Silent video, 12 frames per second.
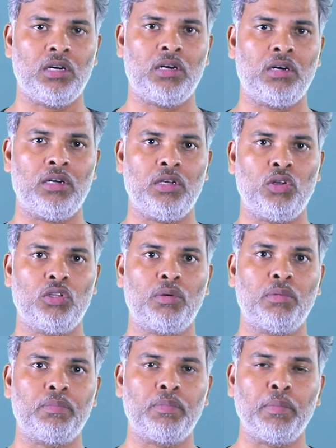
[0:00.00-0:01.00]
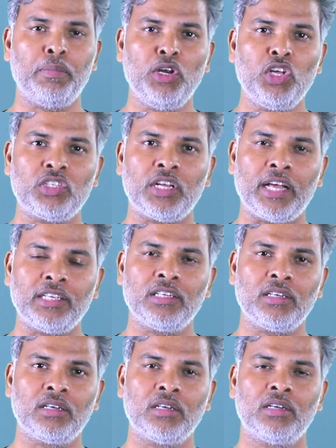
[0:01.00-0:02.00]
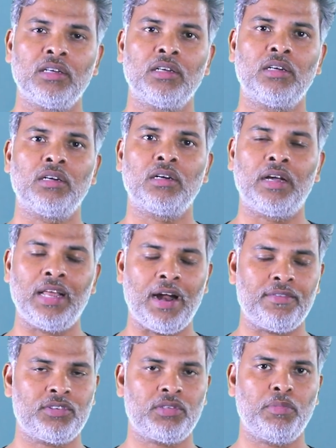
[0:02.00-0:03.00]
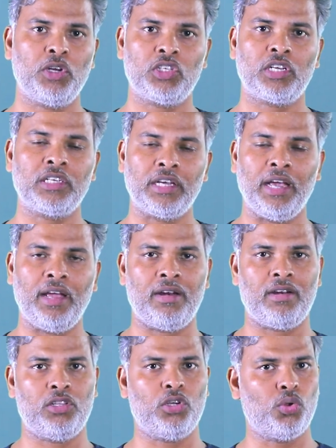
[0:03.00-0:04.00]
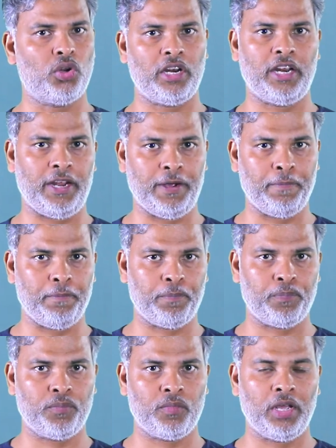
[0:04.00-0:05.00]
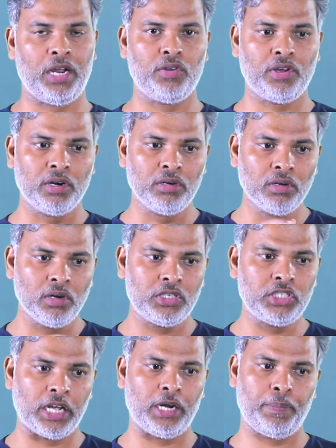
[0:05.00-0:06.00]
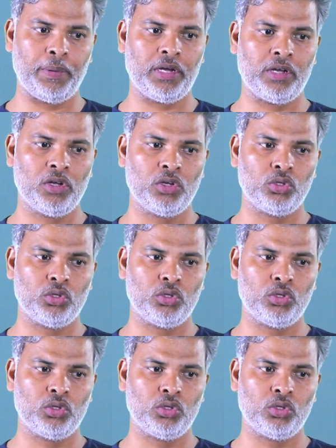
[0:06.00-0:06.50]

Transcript: the miniaturizing grafts, miniaturizing hair on the donor area, and you can really cherry pick